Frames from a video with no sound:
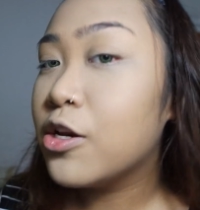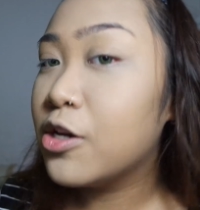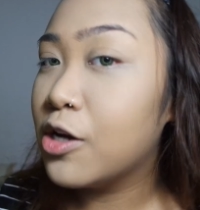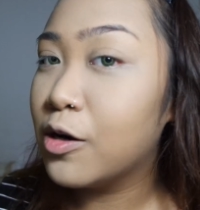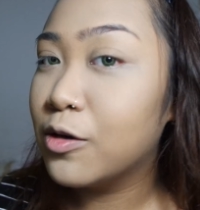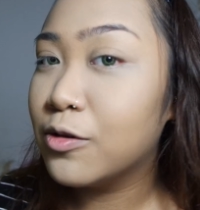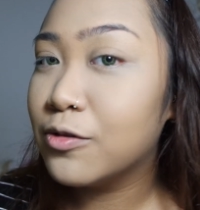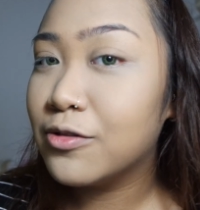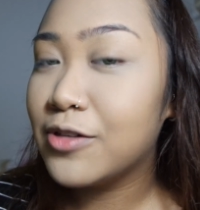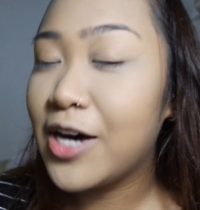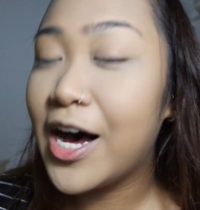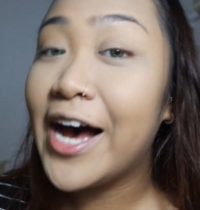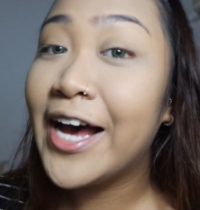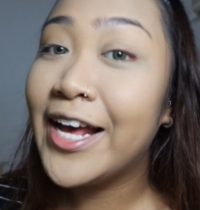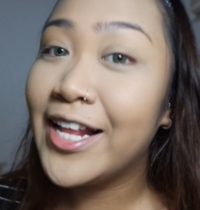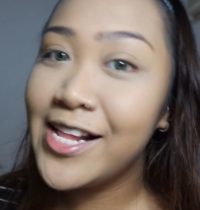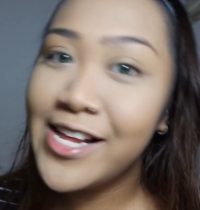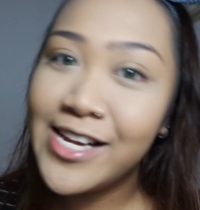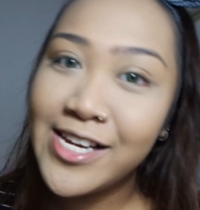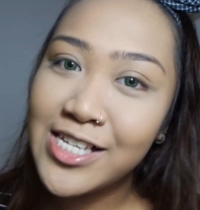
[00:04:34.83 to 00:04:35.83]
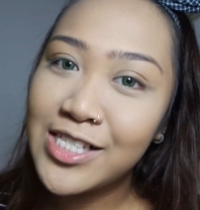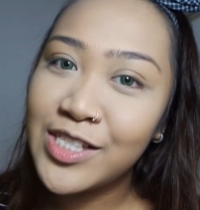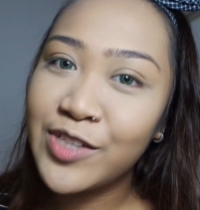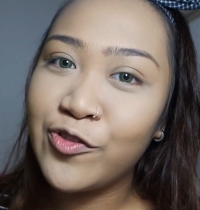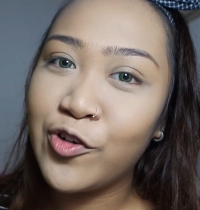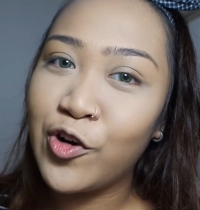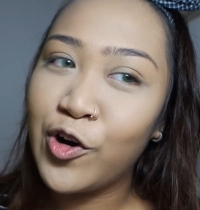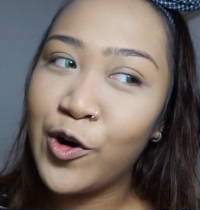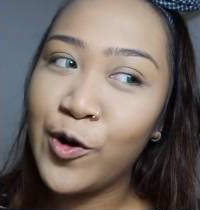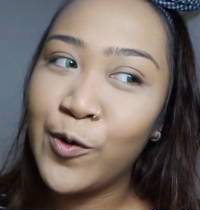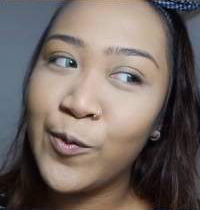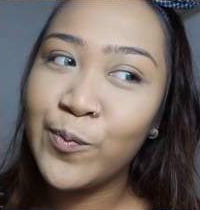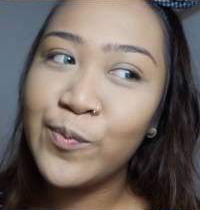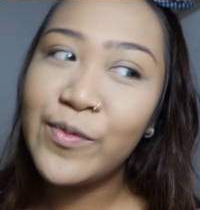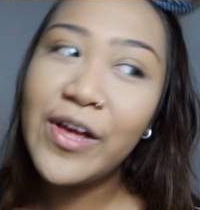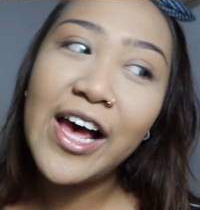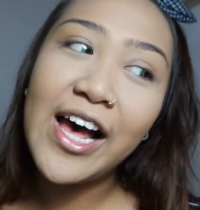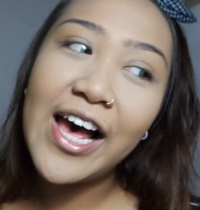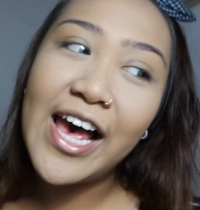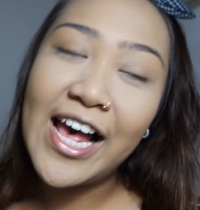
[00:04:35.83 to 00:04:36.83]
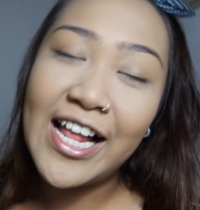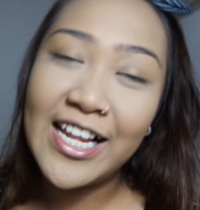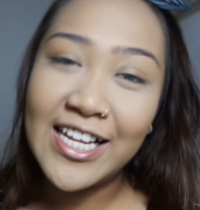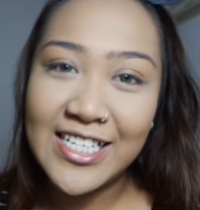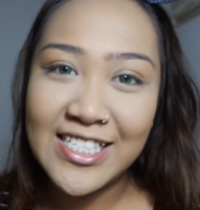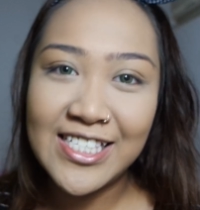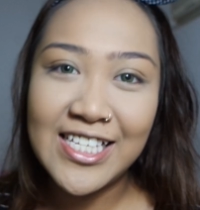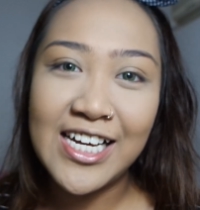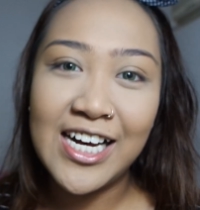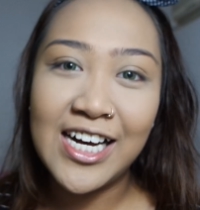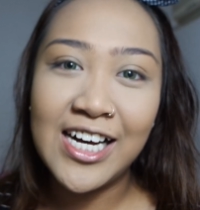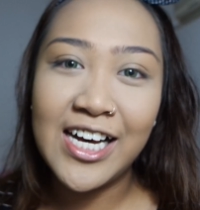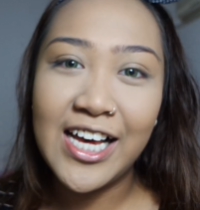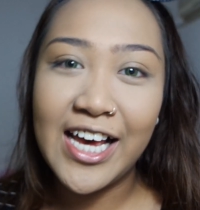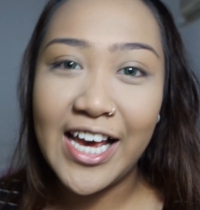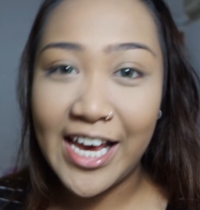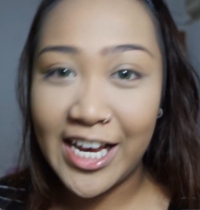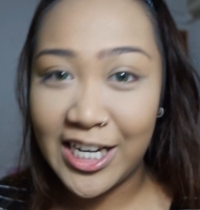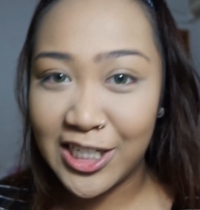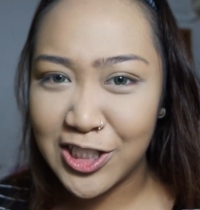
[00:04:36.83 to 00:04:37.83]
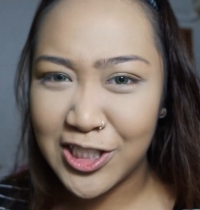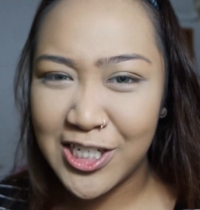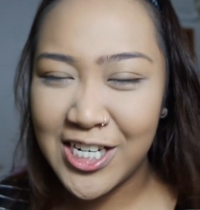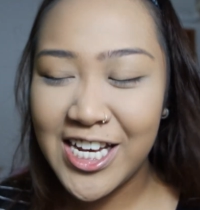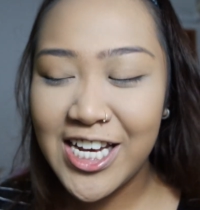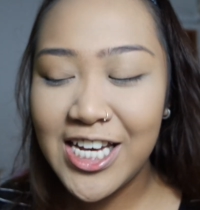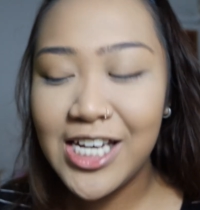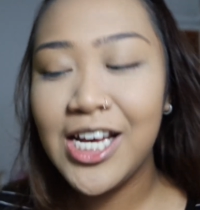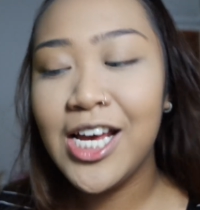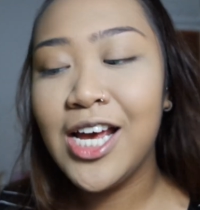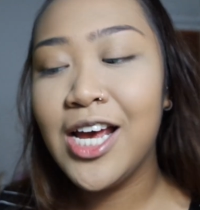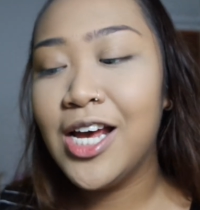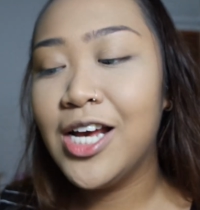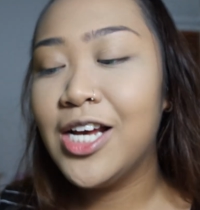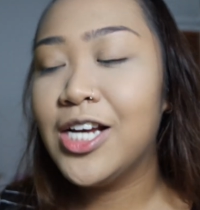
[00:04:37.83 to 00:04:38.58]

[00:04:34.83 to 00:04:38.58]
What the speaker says: No. I learned this from Elisa Ashley.